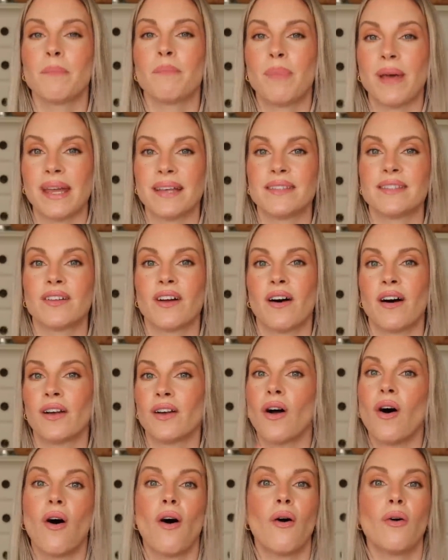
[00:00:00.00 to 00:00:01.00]
based on
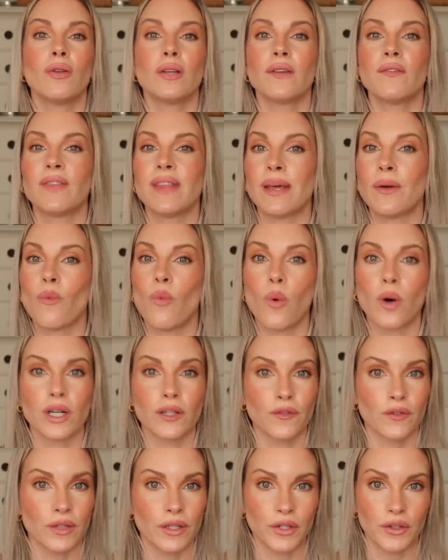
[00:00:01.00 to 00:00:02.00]
all of the
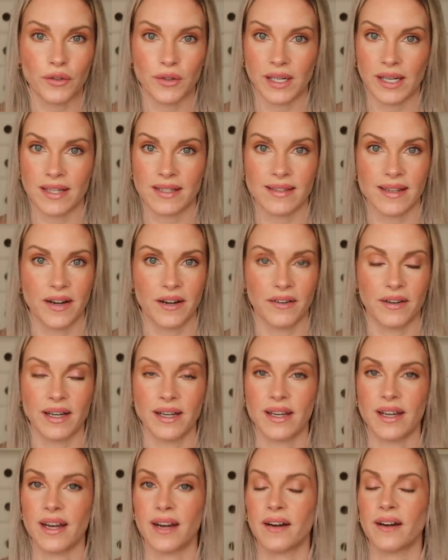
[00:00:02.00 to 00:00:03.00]
wonderful ingredients that are in
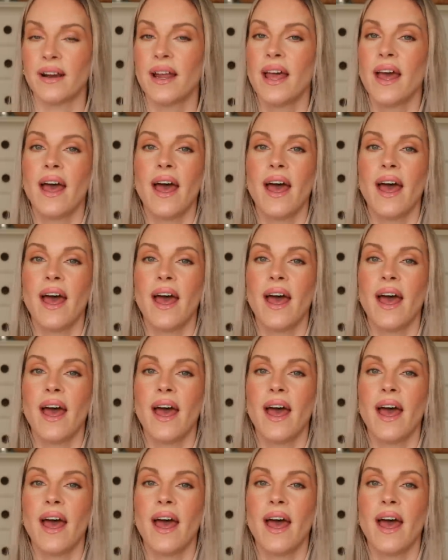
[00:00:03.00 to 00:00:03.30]
here.